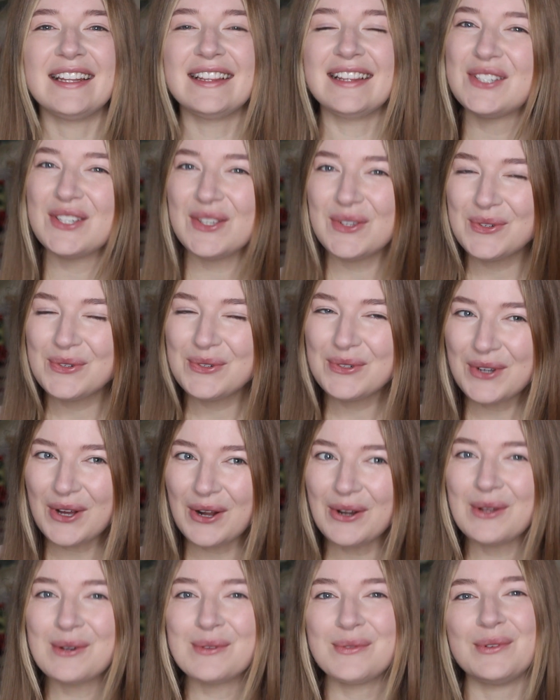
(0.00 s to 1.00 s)
and too
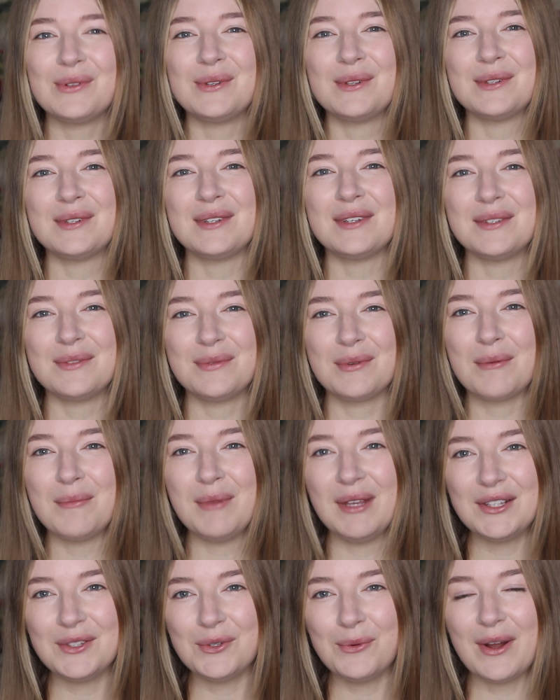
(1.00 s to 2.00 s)
colorful for
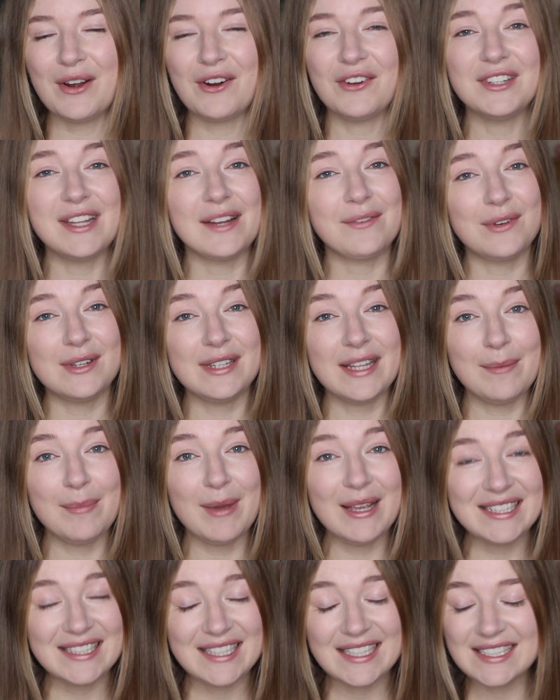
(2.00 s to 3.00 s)
me to wear on everyday
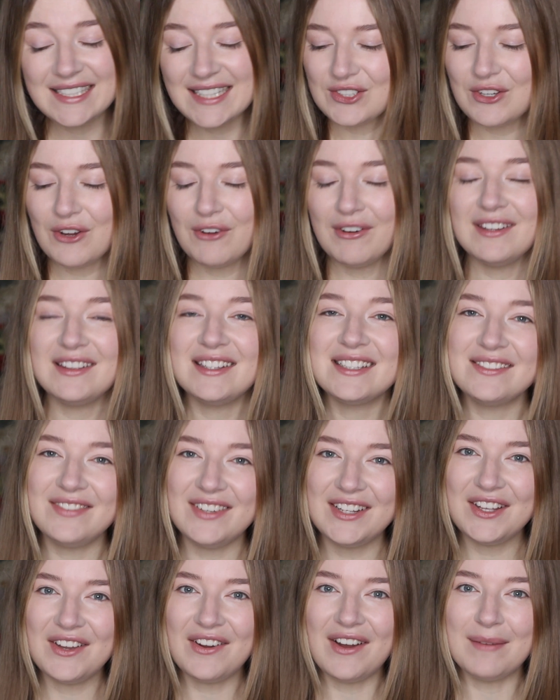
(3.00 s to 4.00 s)
basis. So in this
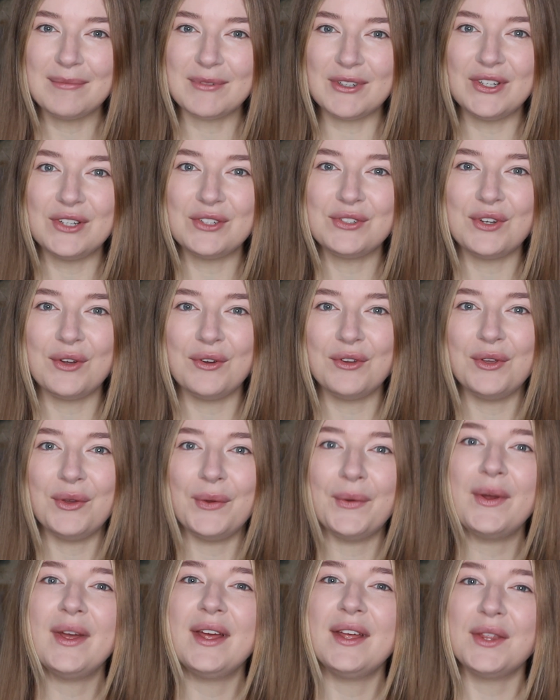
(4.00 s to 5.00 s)
video I'm gonna show
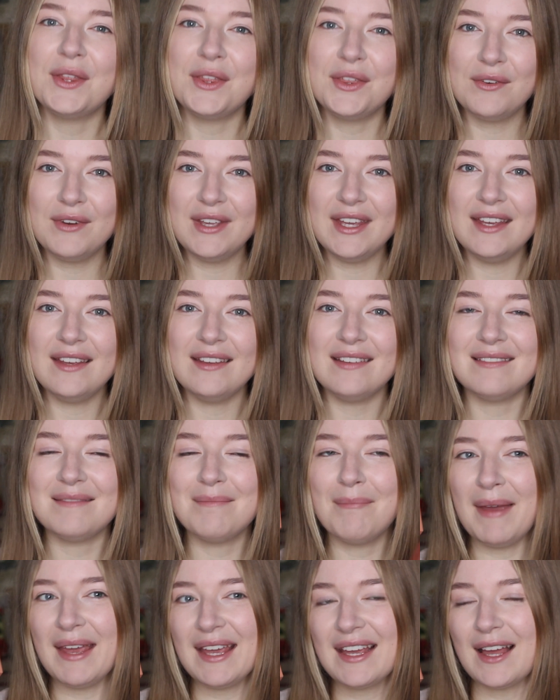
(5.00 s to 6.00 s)
you three
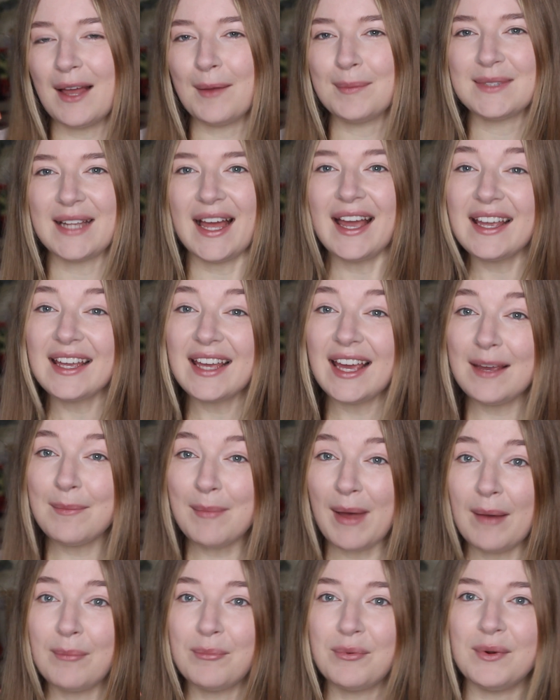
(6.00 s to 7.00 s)
makeups I
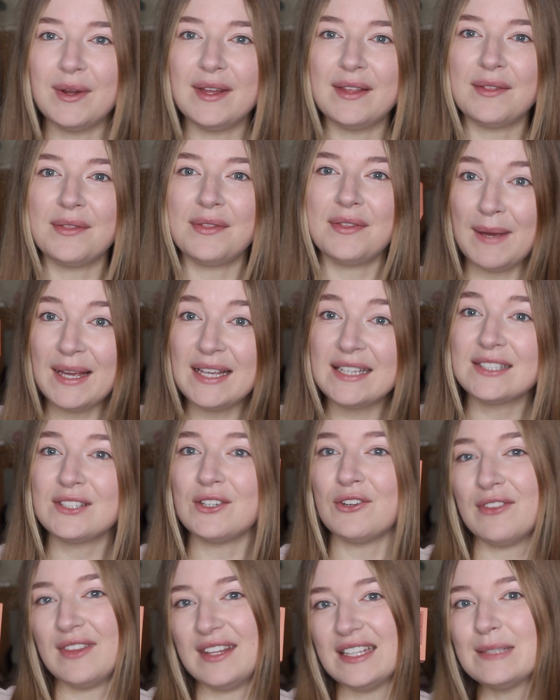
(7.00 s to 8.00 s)
came up with based
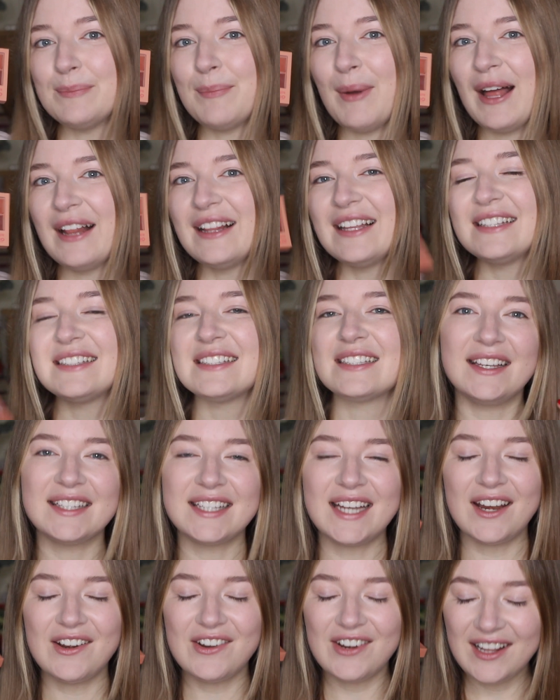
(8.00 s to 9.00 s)
on this palette that
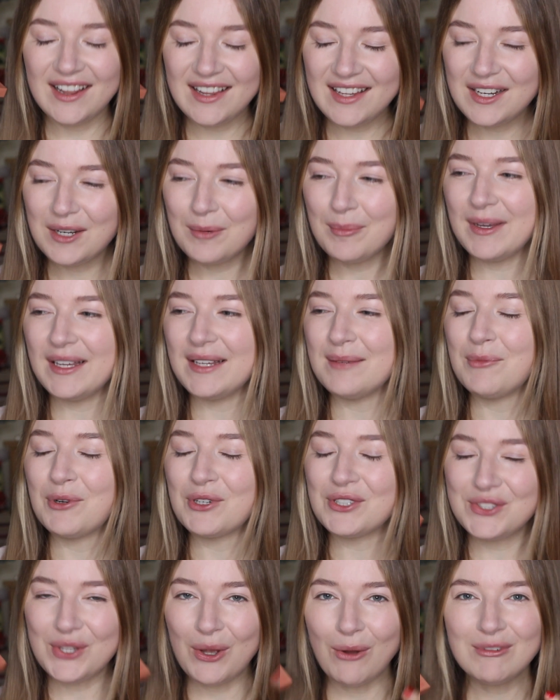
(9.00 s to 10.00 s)
are a little bit
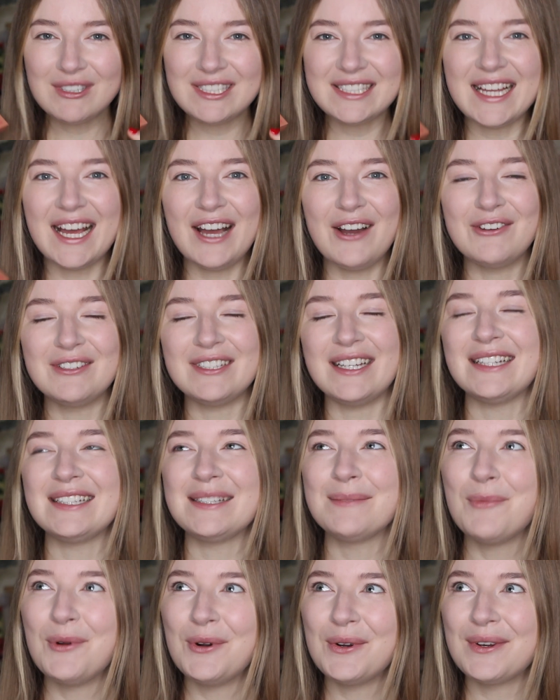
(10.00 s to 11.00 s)
more toned down
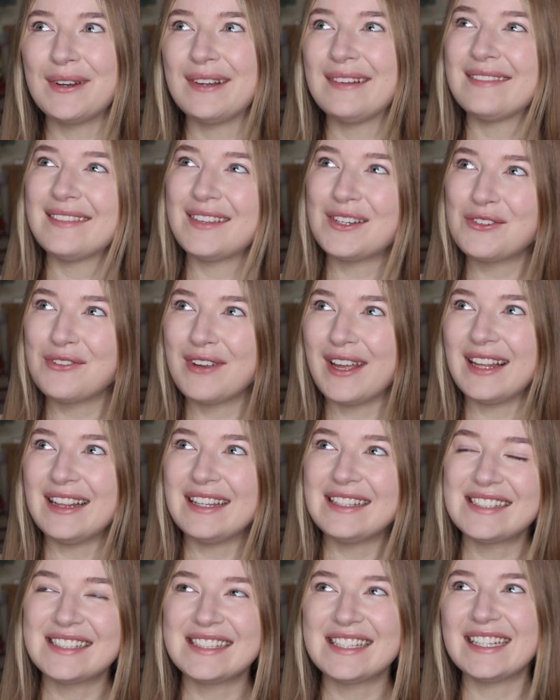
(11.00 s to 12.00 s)
and more
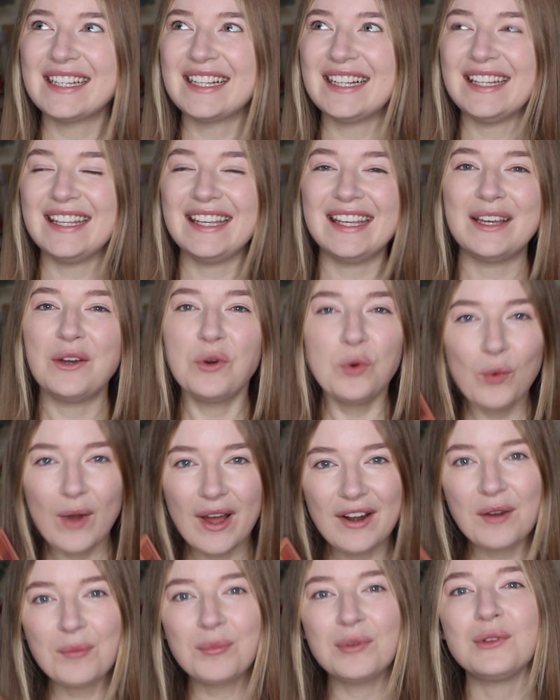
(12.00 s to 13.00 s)
realistically
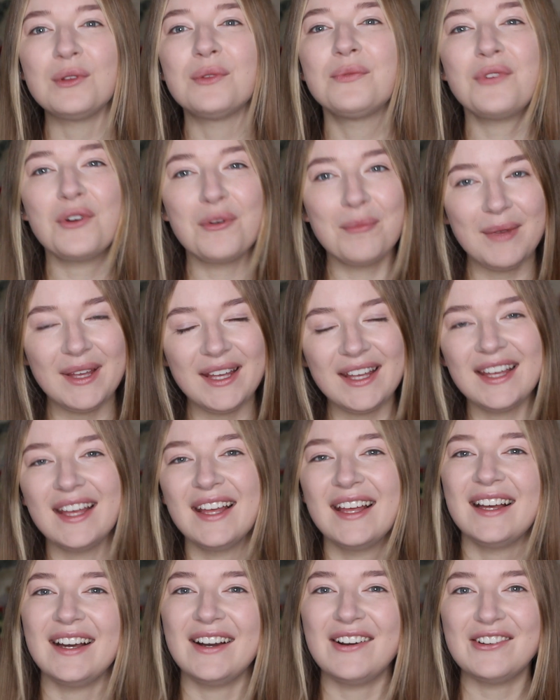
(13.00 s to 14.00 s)
wearable for me
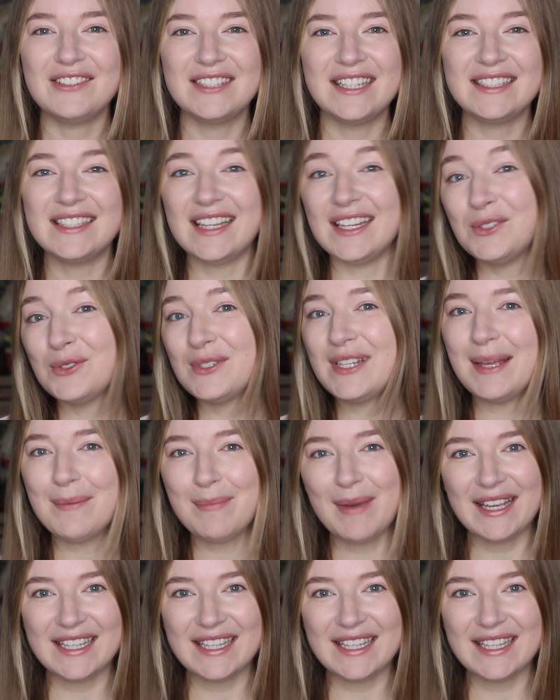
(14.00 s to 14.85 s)
on a day-to-day -day